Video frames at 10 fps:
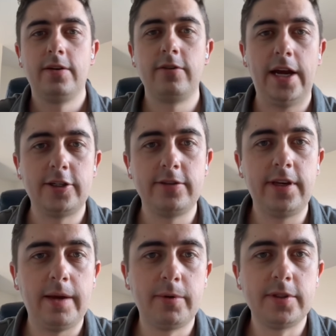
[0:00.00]
you're
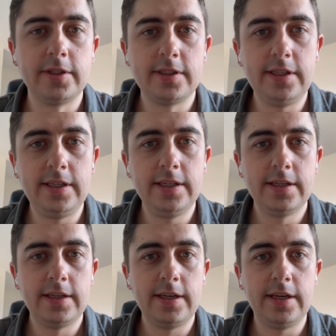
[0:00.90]
actually able to
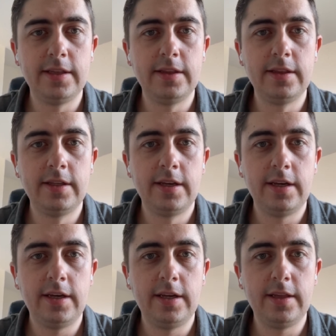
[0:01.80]
see in
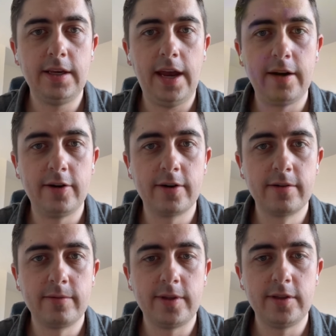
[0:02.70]
the
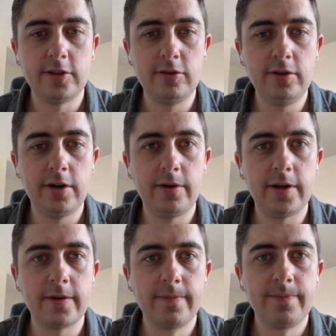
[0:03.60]
editor within the studio
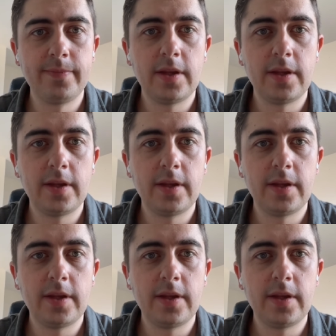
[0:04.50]
here,